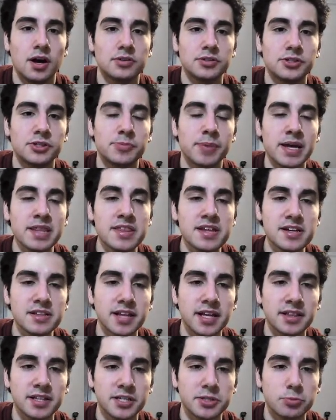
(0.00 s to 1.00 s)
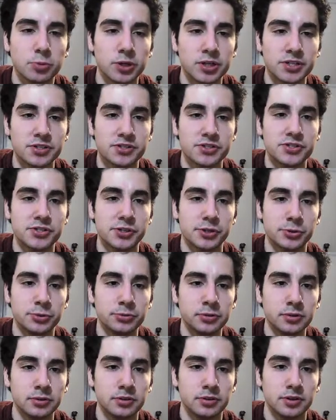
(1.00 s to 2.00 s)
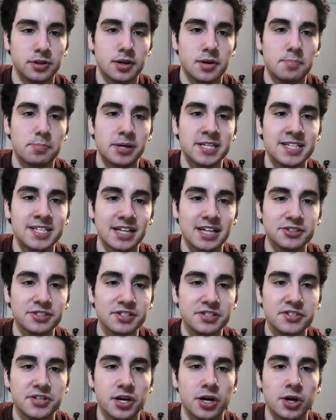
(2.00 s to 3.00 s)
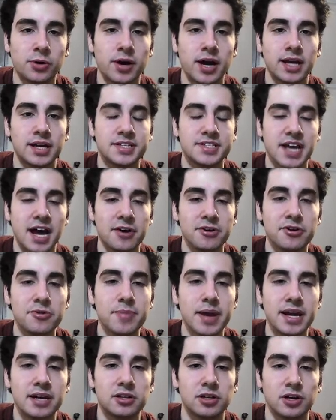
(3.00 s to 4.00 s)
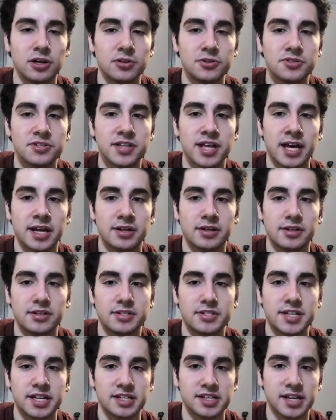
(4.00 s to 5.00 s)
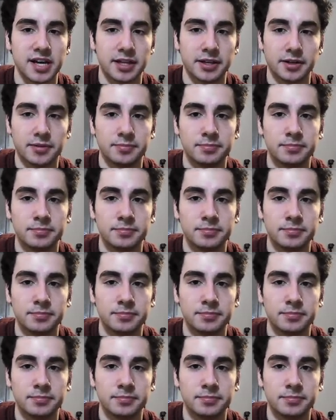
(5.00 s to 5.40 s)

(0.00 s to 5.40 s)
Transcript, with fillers: You may think that this word is sew, but it's actually so, and it's how you make clothes that stick together.